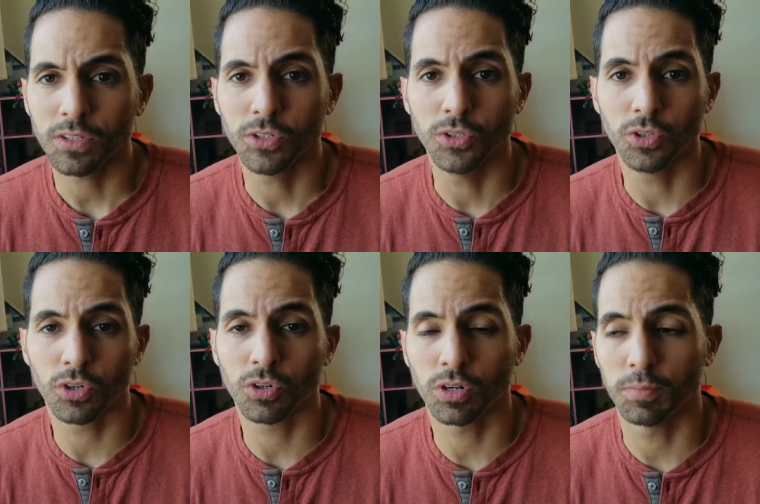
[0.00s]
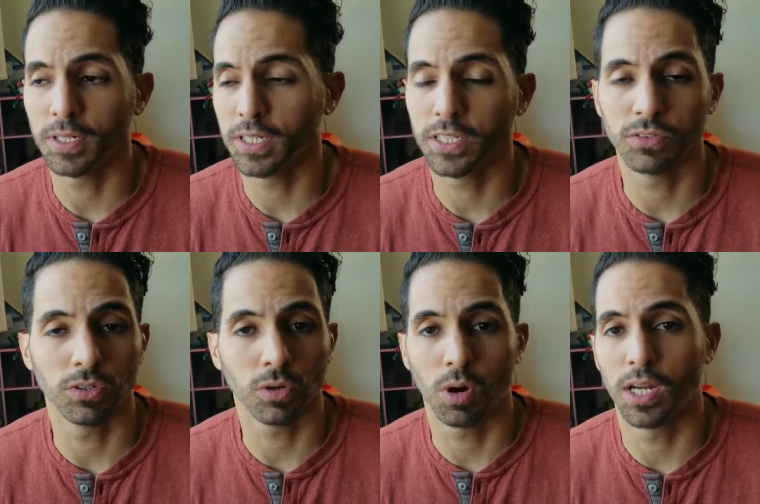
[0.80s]
your
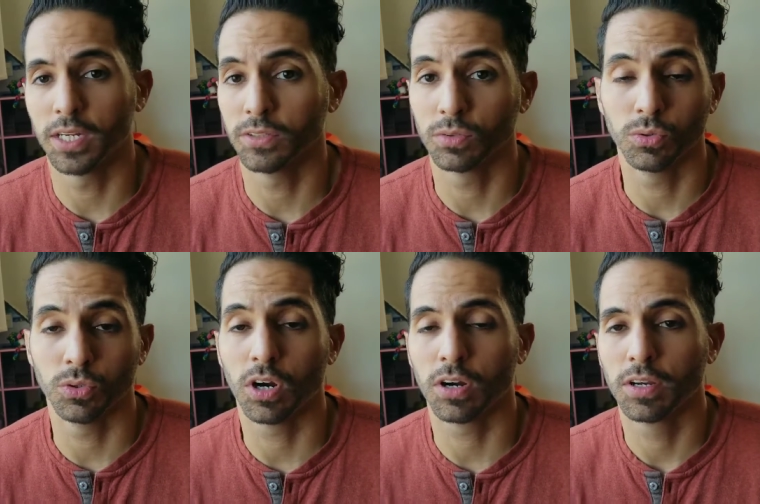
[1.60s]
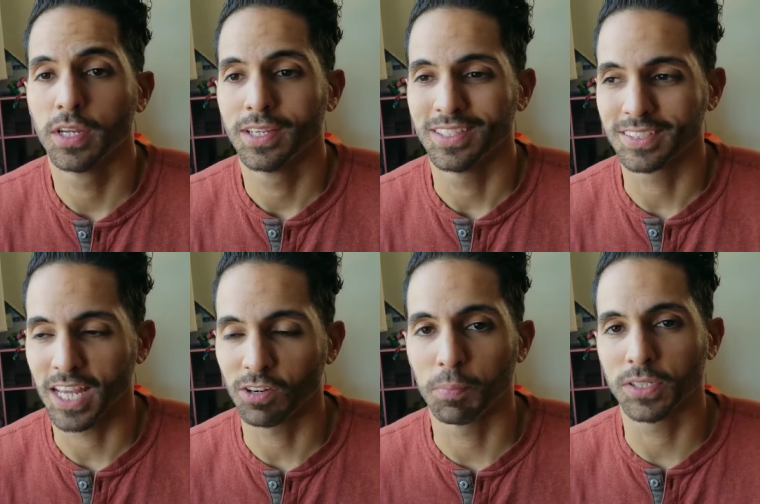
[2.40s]
abilities, your qualities, who you are, is
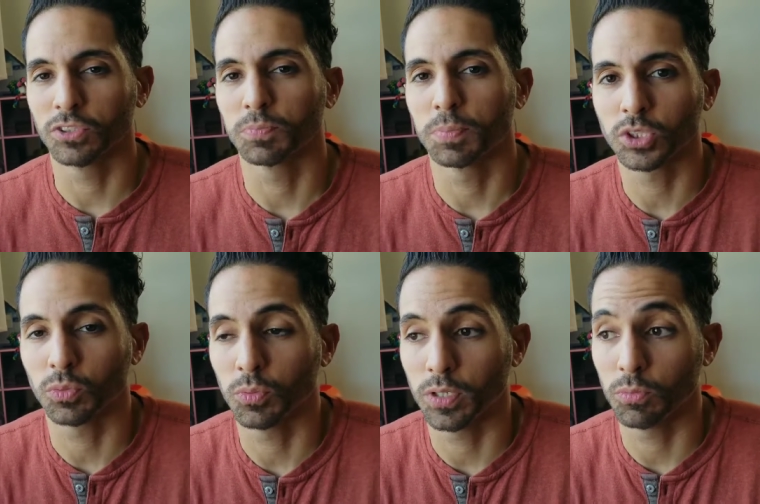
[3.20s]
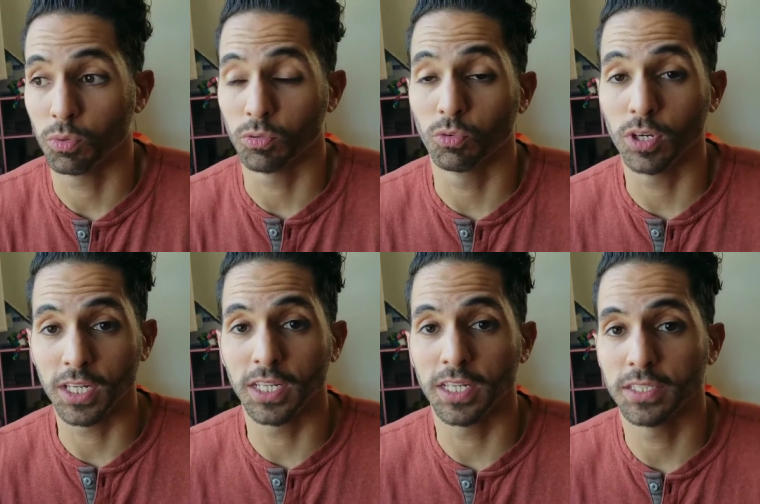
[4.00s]
kind of what makes you special, what
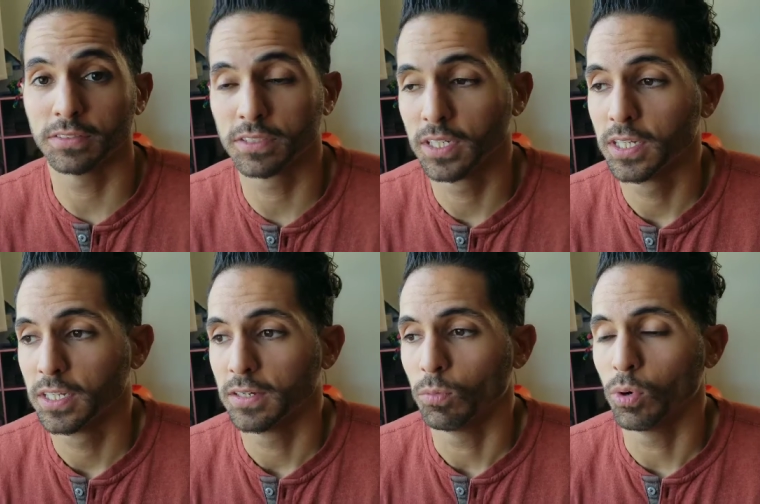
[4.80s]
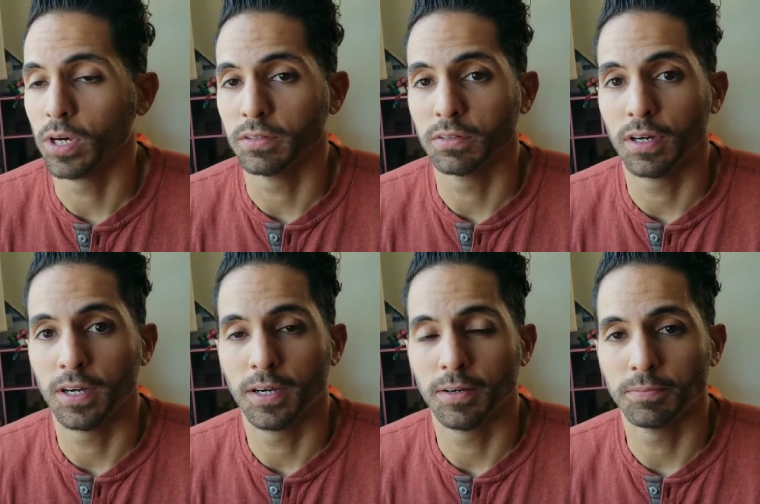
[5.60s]
really is what
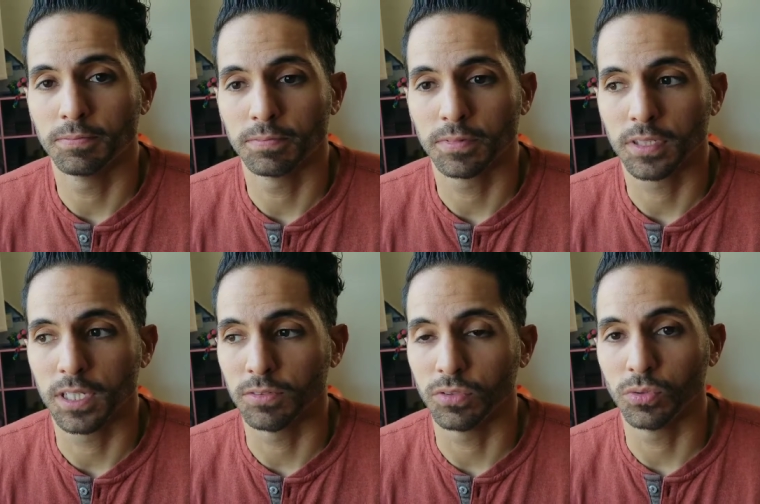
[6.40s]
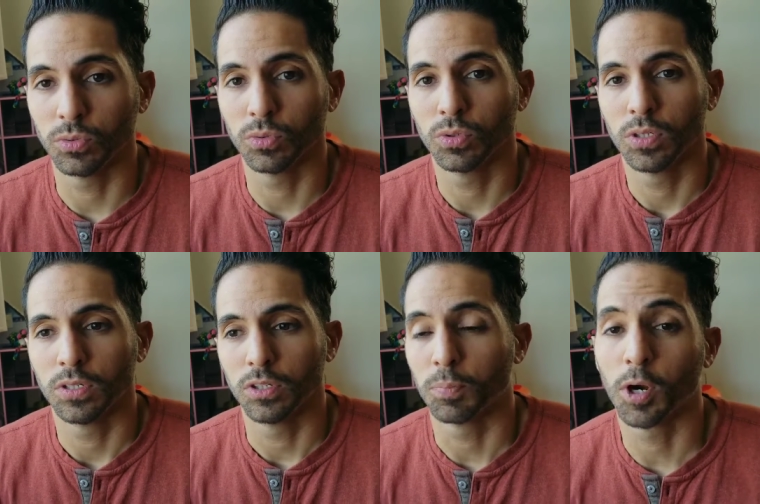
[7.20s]
gives you
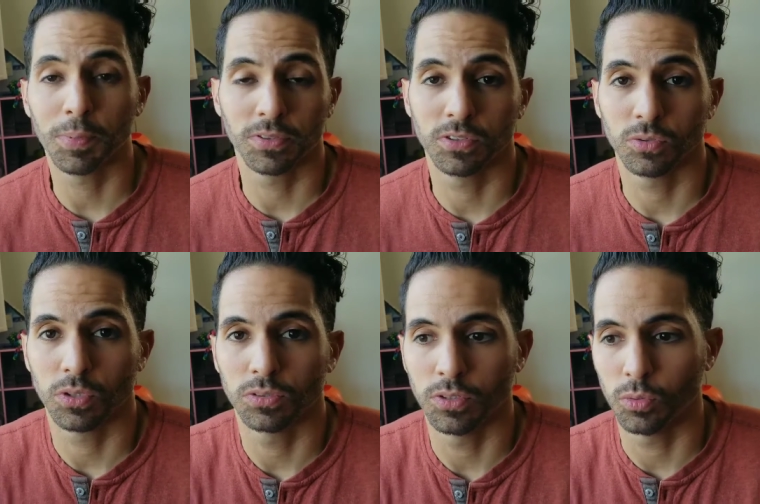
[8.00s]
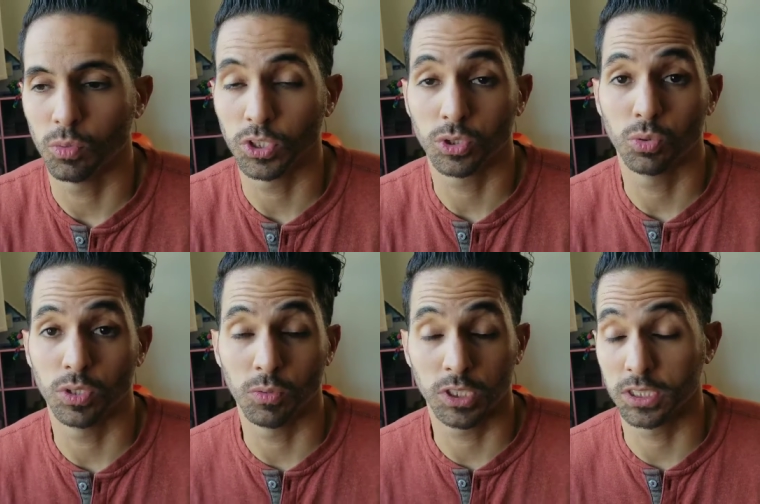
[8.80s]
your purpose in this world,
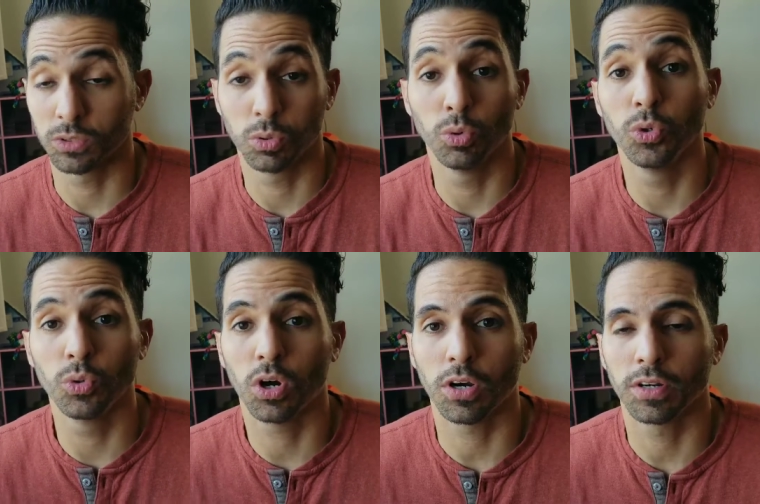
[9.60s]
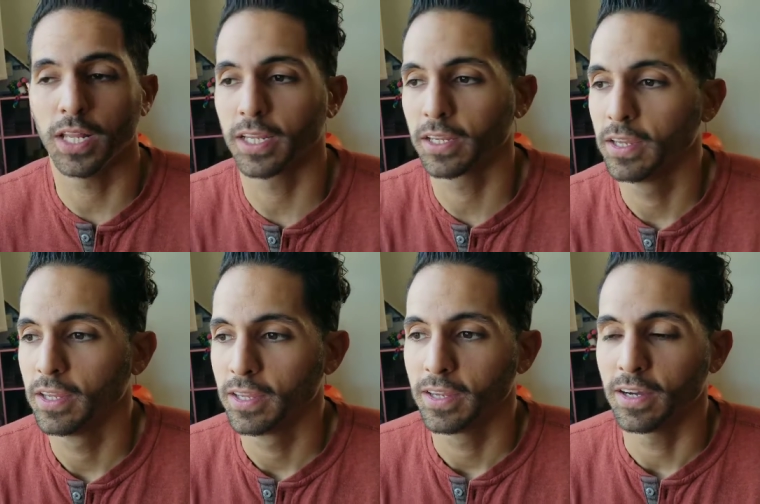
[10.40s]
which is who you are. Like,
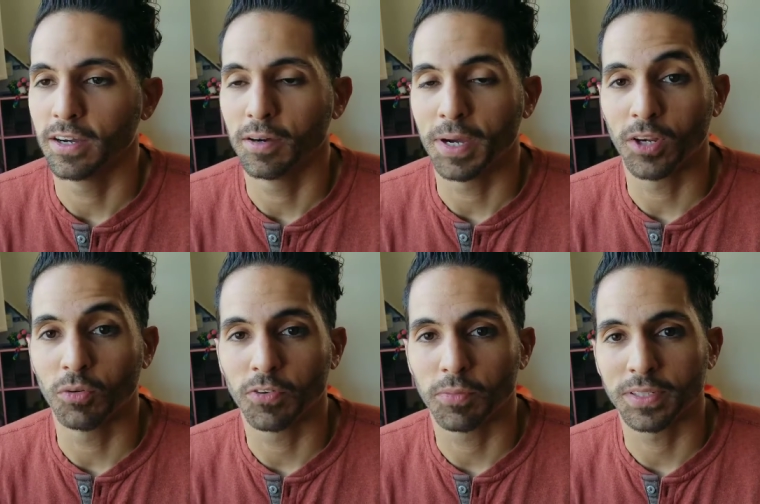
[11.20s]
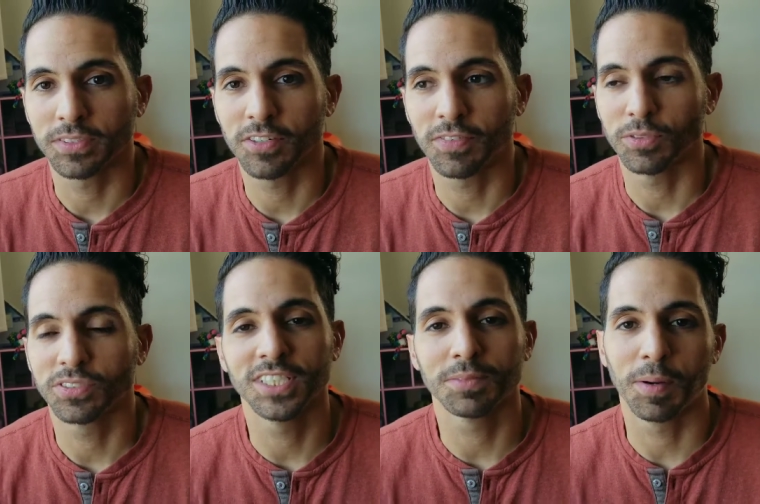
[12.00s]
I know for myself, I
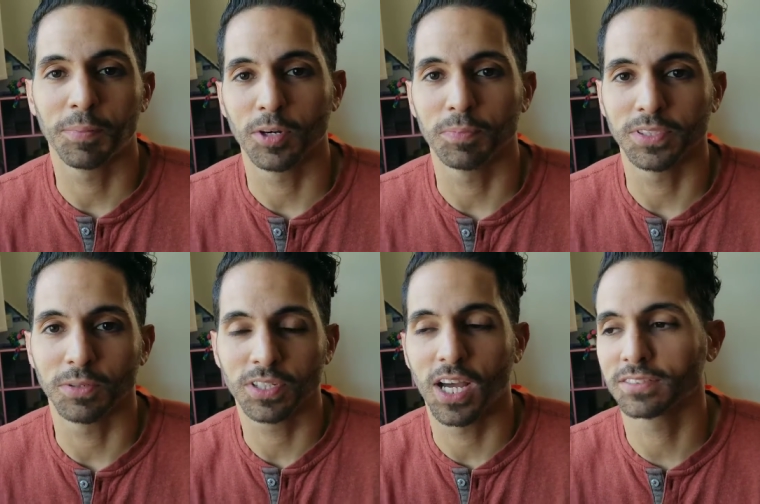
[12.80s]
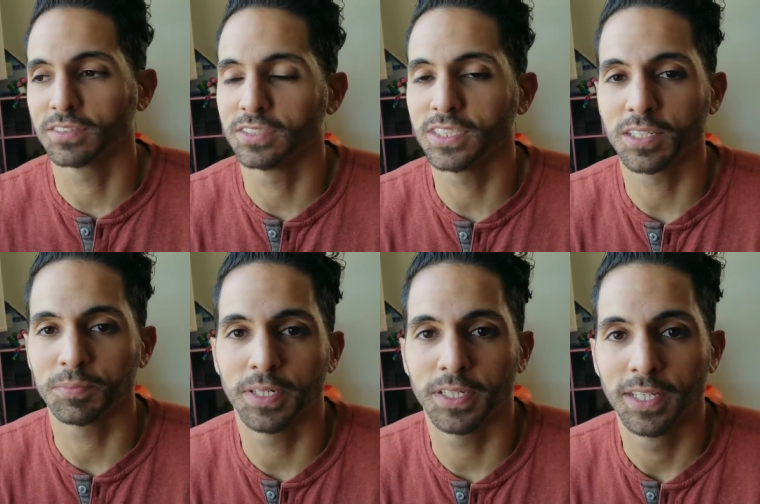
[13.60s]
was seeking my purpose, I was constantly
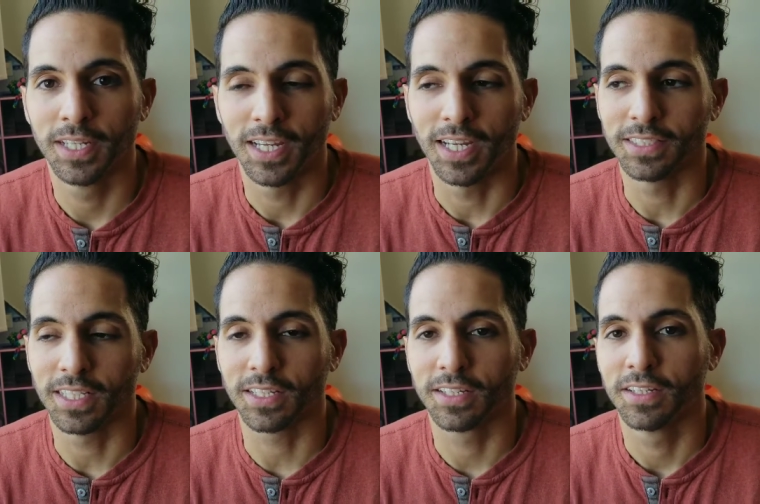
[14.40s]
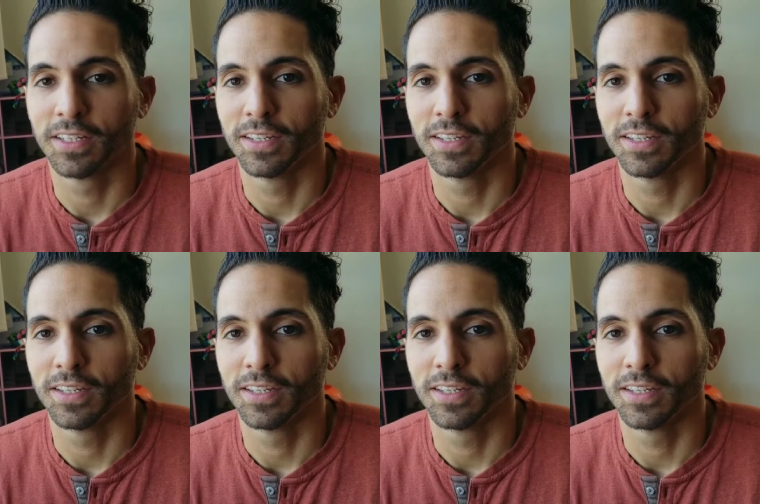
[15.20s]
seeking, but I think